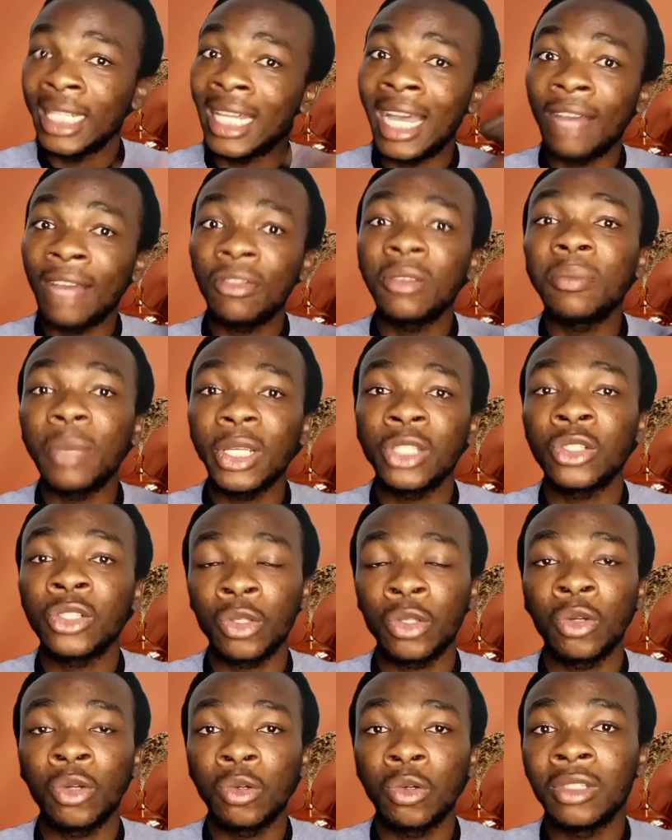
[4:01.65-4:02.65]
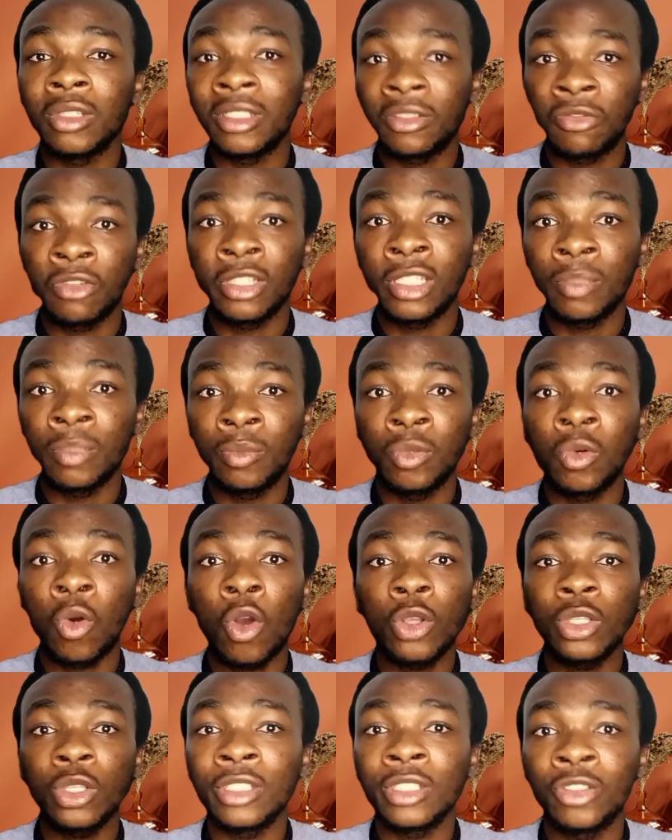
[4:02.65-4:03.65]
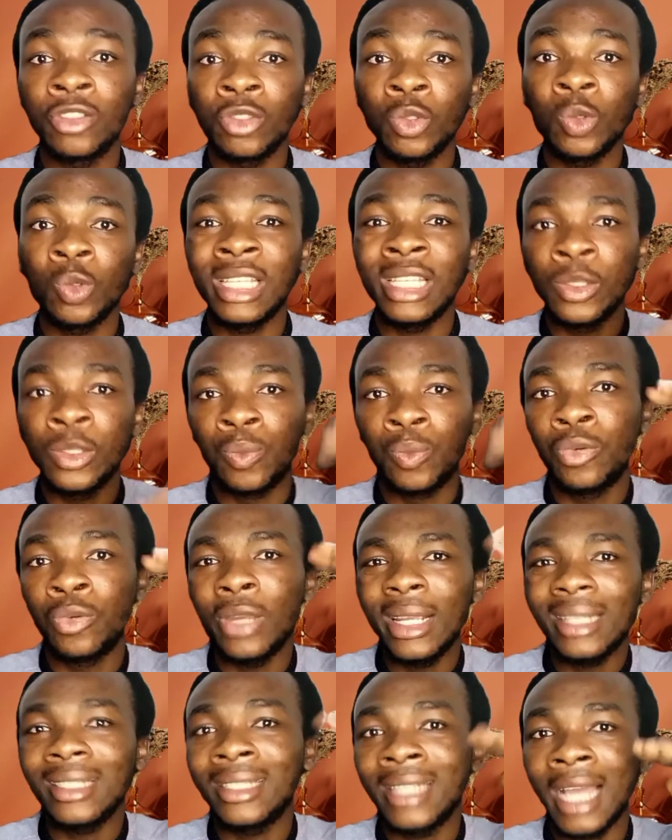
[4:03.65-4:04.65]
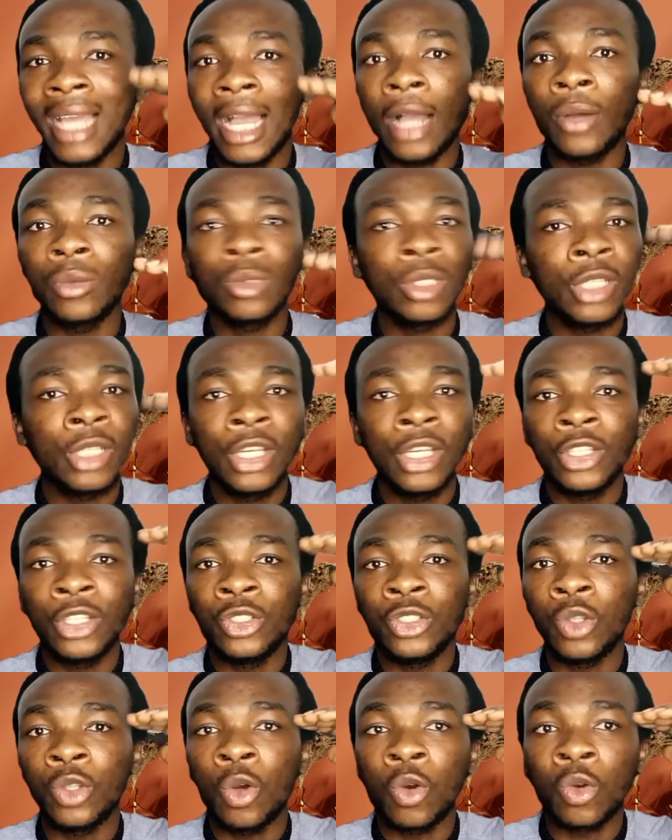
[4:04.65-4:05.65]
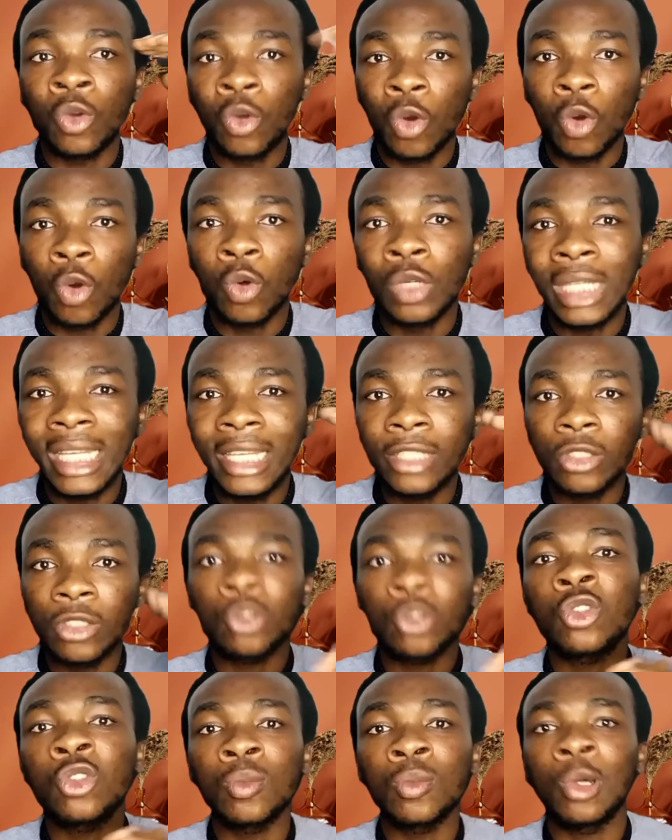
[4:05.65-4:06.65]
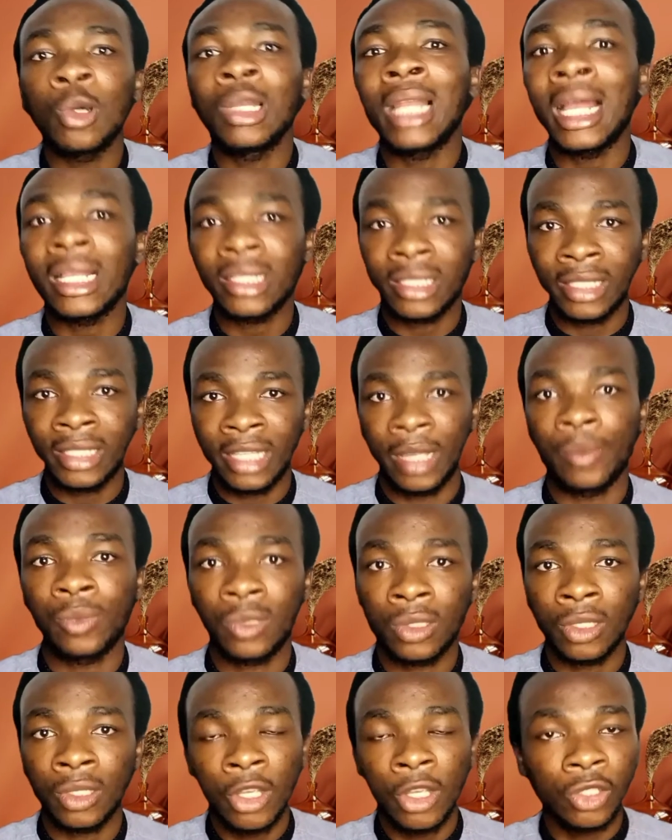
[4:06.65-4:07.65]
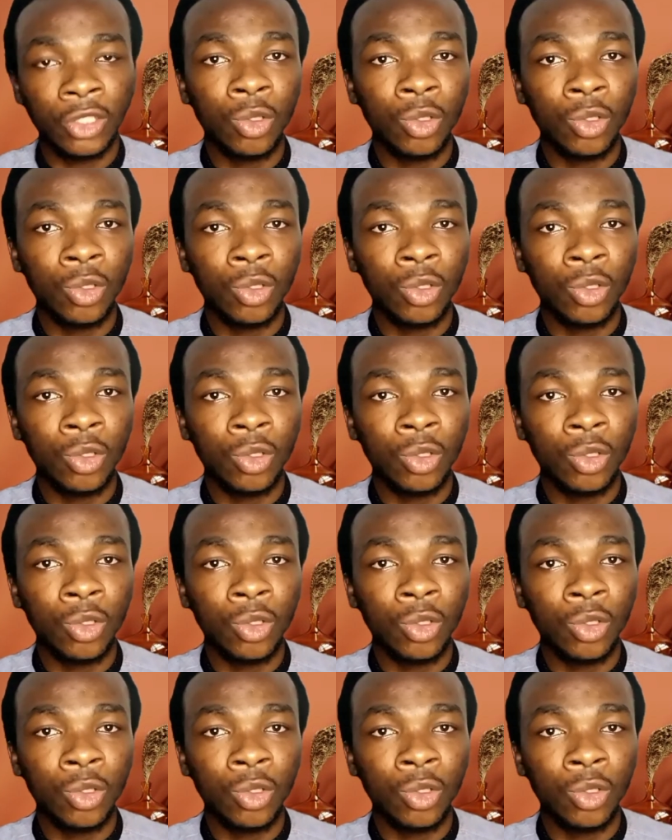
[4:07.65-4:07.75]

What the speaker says: Now, I want to make sure your goal is feasible. All you need to do is break down your goal into smaller steps.